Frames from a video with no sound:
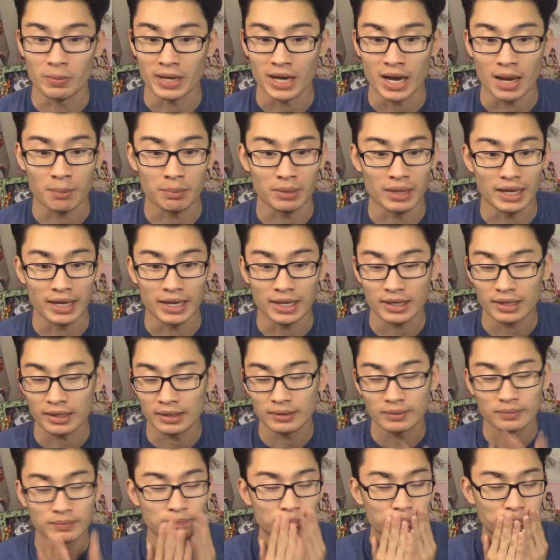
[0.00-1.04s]
and I'm like,
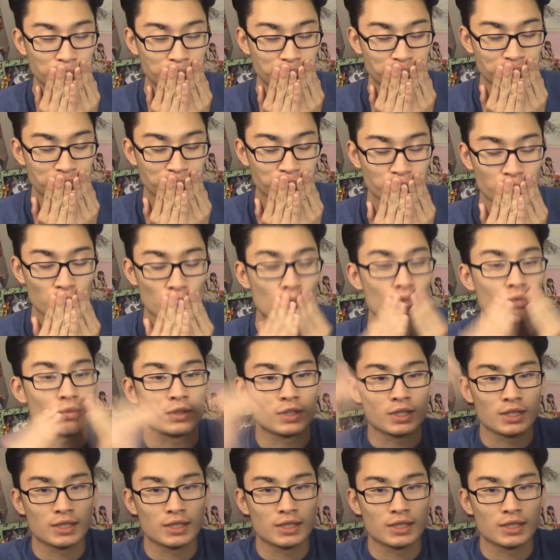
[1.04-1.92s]
I'm